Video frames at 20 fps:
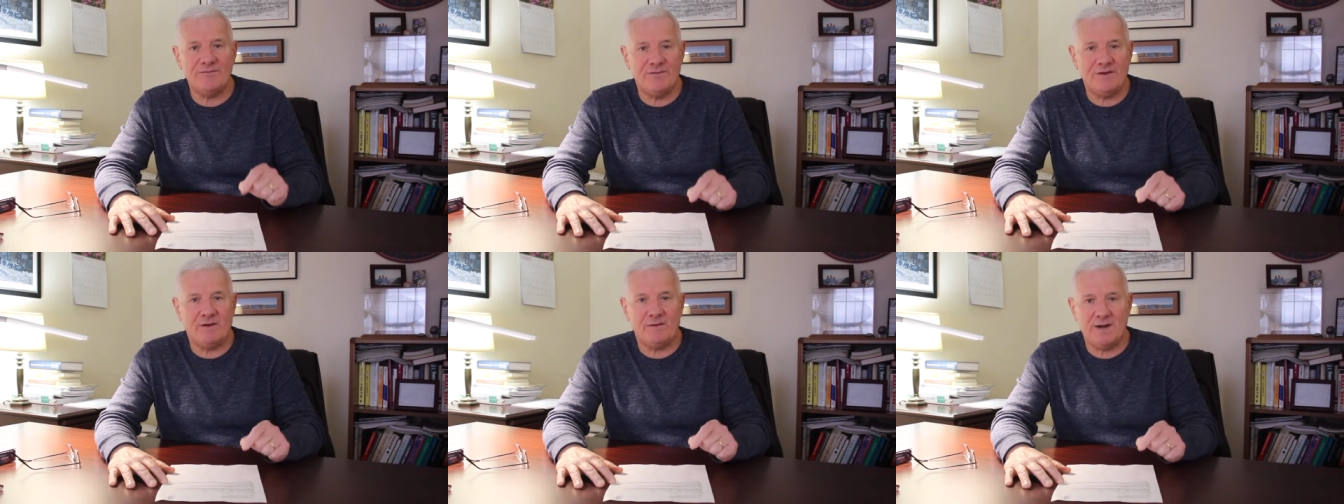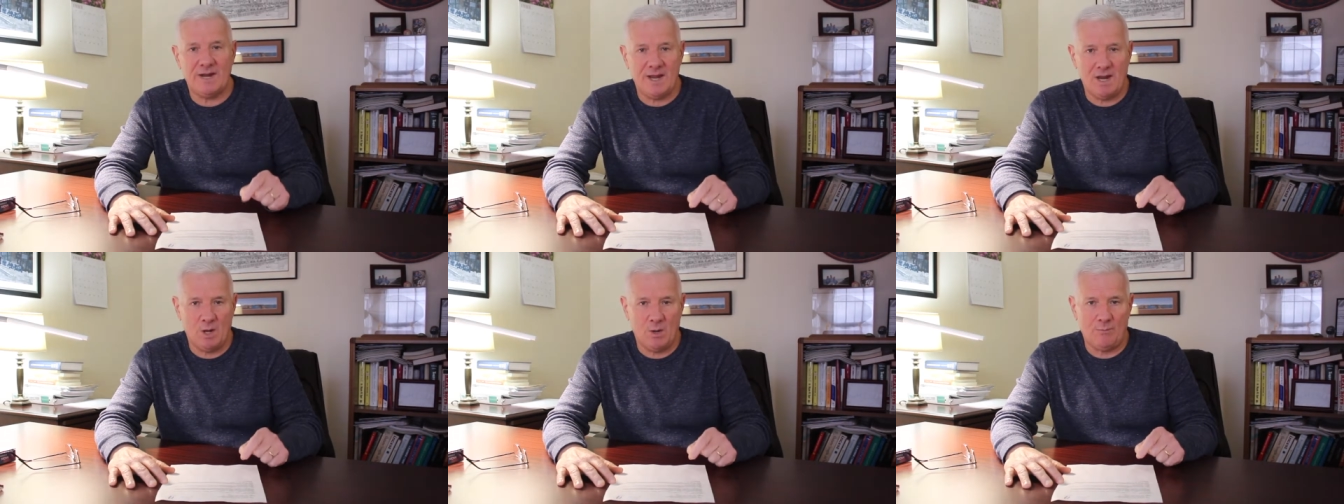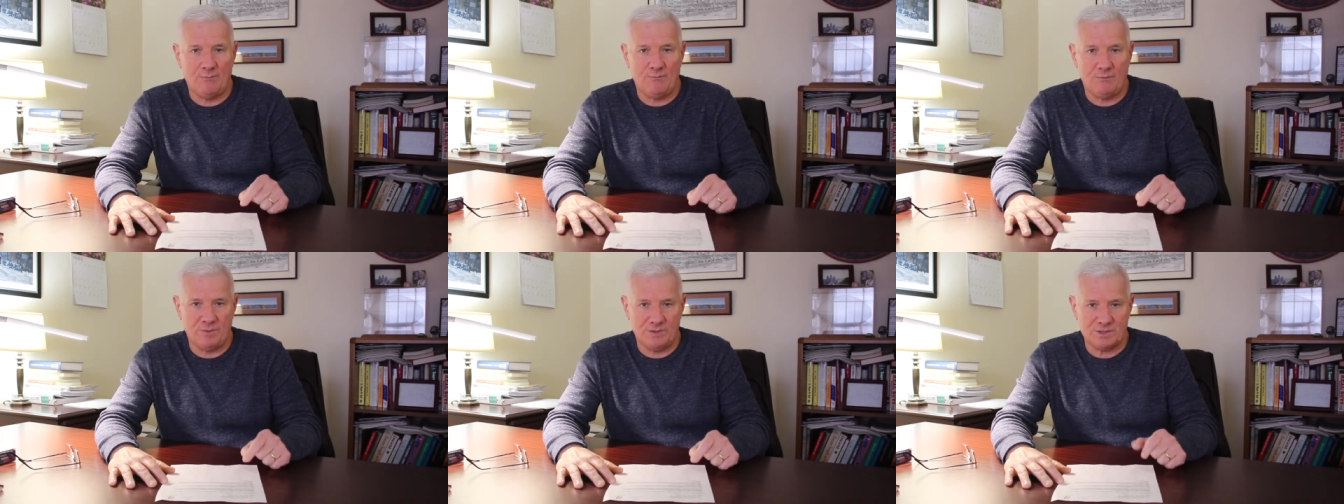very
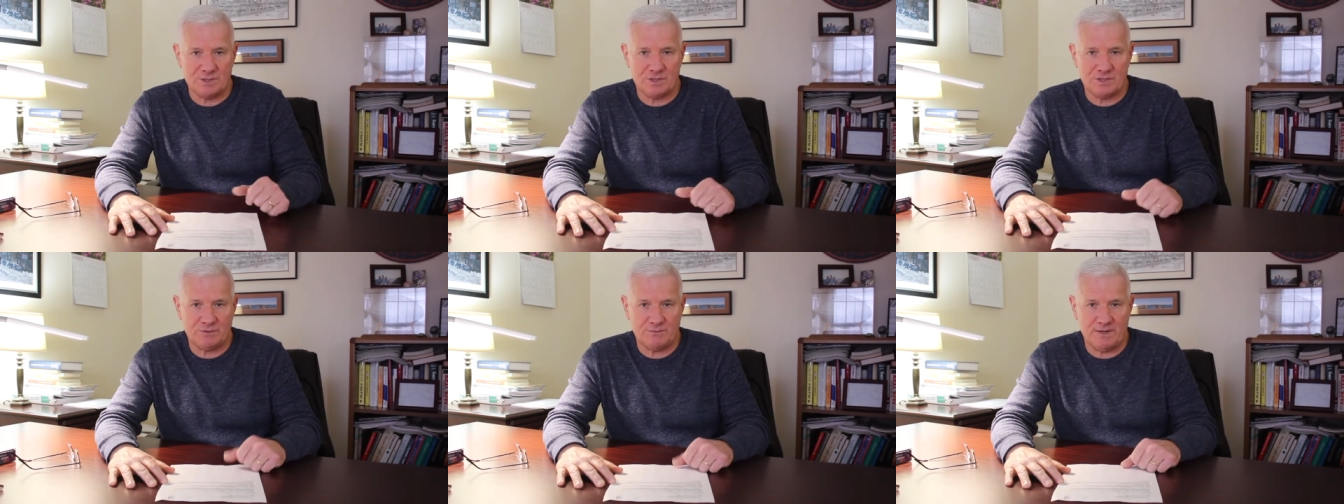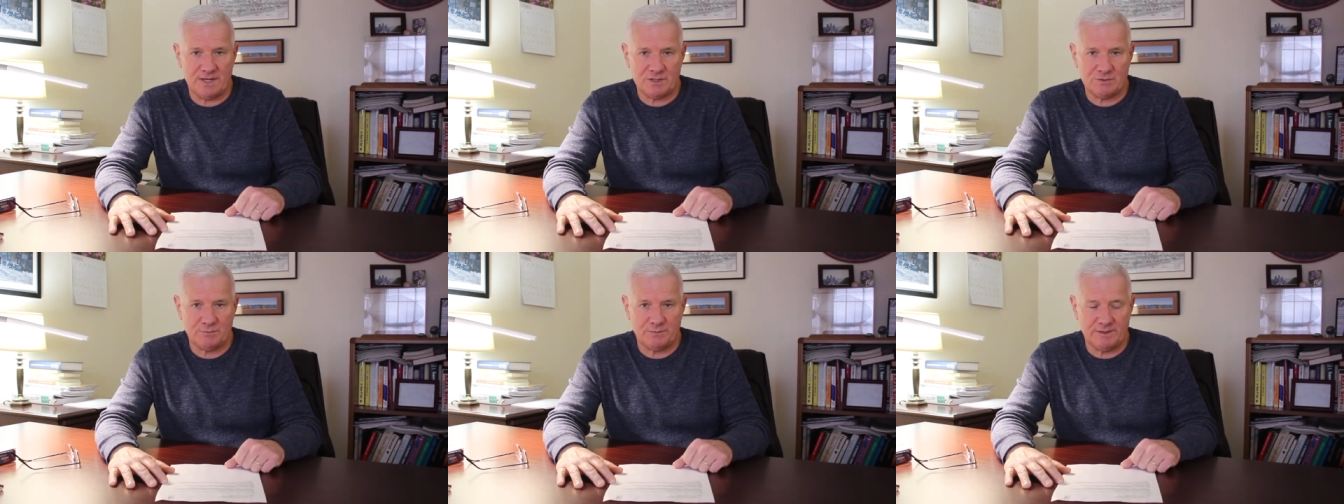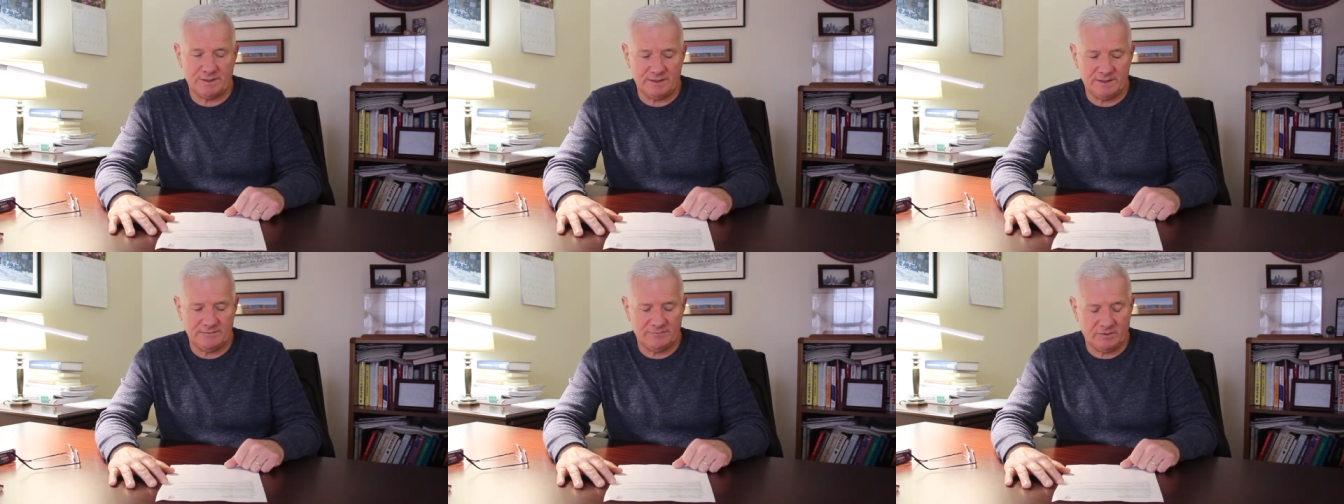helpful as a stress
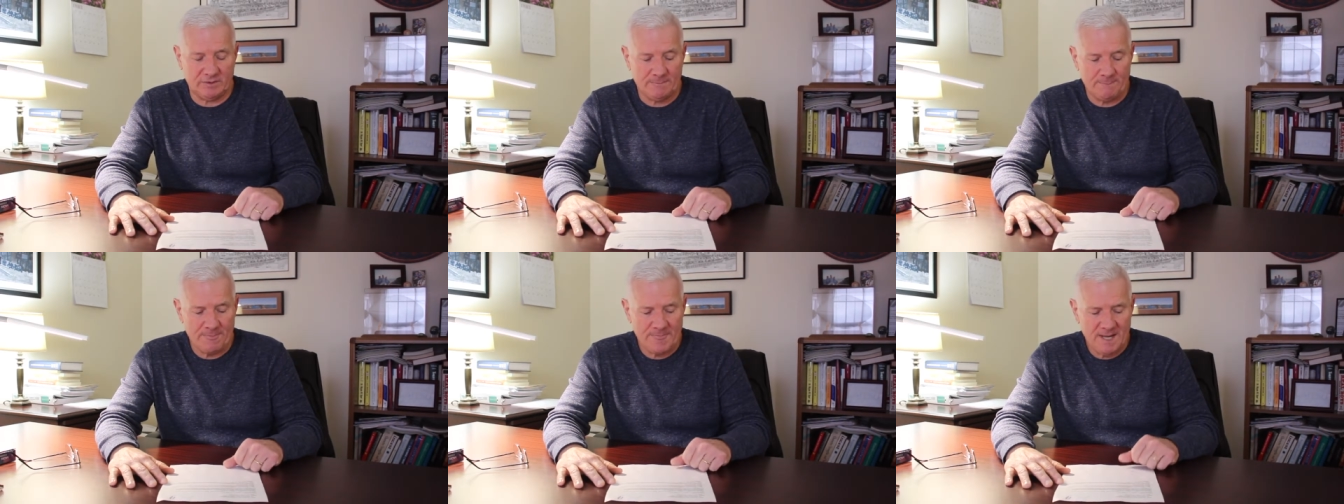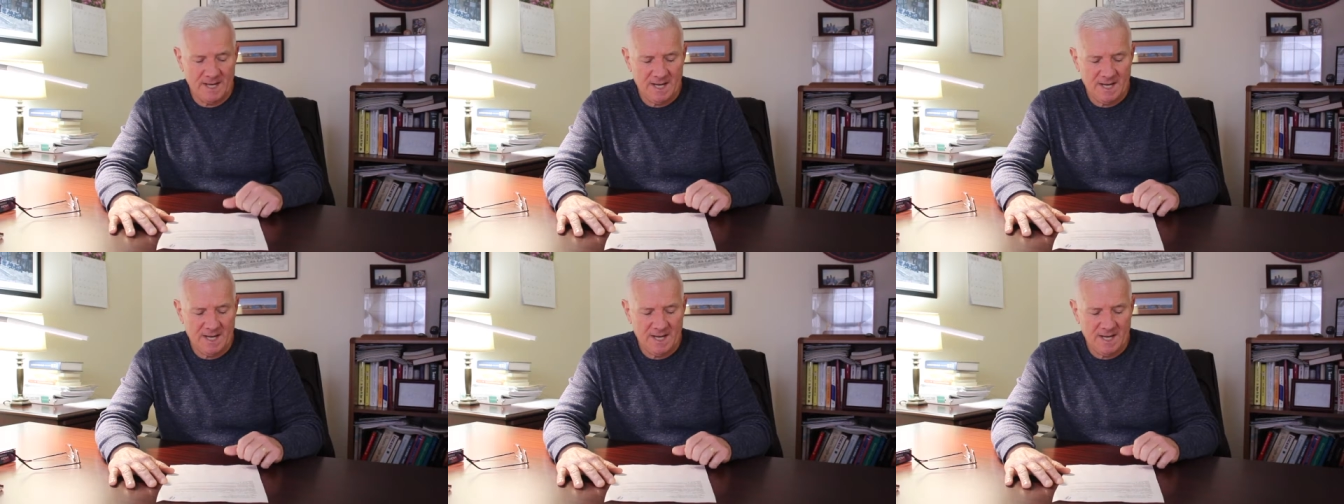reliever.